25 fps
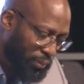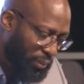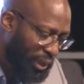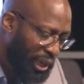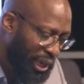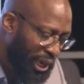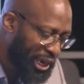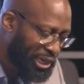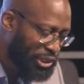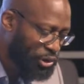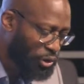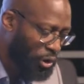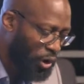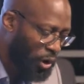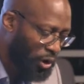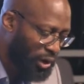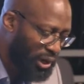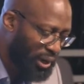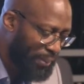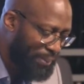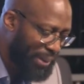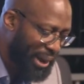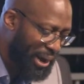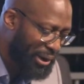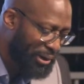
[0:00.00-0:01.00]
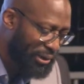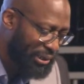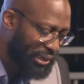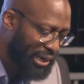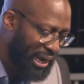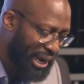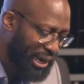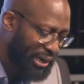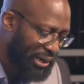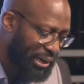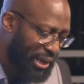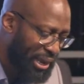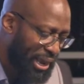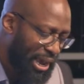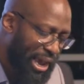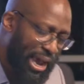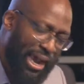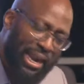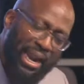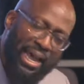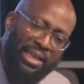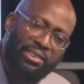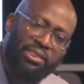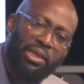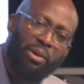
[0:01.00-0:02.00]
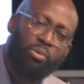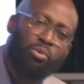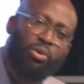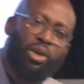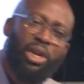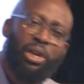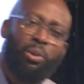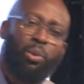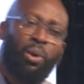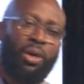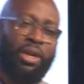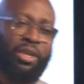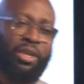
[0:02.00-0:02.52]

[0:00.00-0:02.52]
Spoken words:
it's all about that. And I think really one of